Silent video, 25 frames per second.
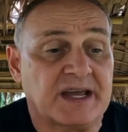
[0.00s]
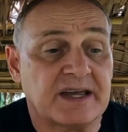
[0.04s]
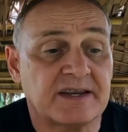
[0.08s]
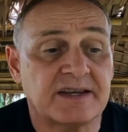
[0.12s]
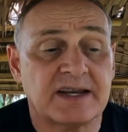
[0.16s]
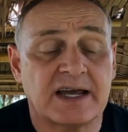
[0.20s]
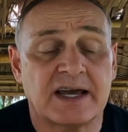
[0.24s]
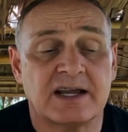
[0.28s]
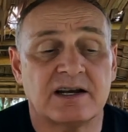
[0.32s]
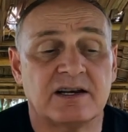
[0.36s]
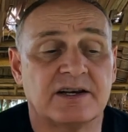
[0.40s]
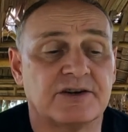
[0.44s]

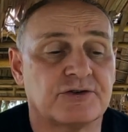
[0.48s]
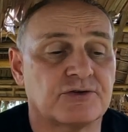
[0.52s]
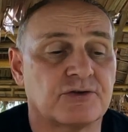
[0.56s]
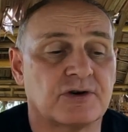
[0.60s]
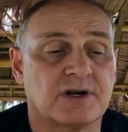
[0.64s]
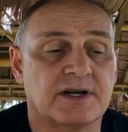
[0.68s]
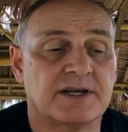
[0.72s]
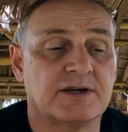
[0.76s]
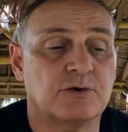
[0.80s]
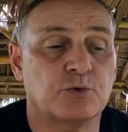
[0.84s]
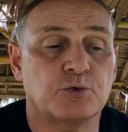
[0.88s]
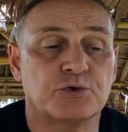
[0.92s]
And that
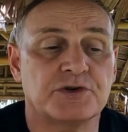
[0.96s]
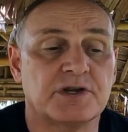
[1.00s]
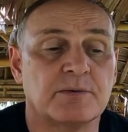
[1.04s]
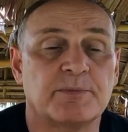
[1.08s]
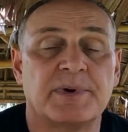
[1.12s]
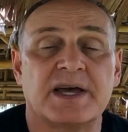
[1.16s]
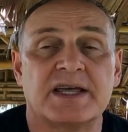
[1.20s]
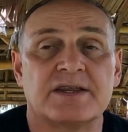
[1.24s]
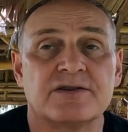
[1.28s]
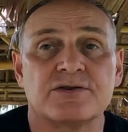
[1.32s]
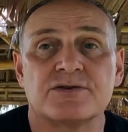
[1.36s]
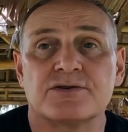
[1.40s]
literally all
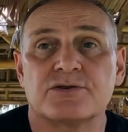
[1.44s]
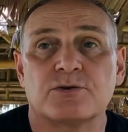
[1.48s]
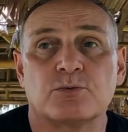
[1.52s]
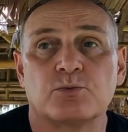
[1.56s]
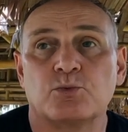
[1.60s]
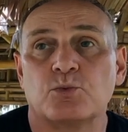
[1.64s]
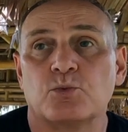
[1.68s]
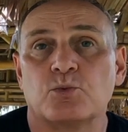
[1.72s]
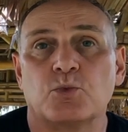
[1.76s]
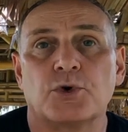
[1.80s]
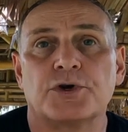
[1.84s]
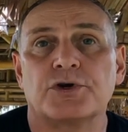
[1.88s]
depends
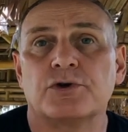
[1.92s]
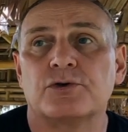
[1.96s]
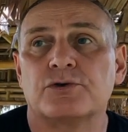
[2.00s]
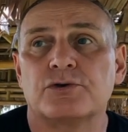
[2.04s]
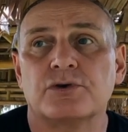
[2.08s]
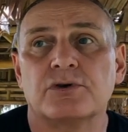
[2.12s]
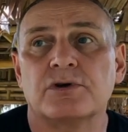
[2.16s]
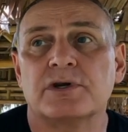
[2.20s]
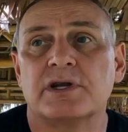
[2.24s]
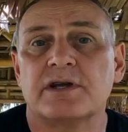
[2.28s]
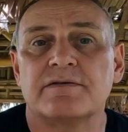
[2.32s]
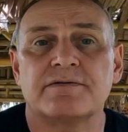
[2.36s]
on what
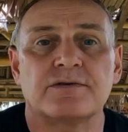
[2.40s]
you're doing.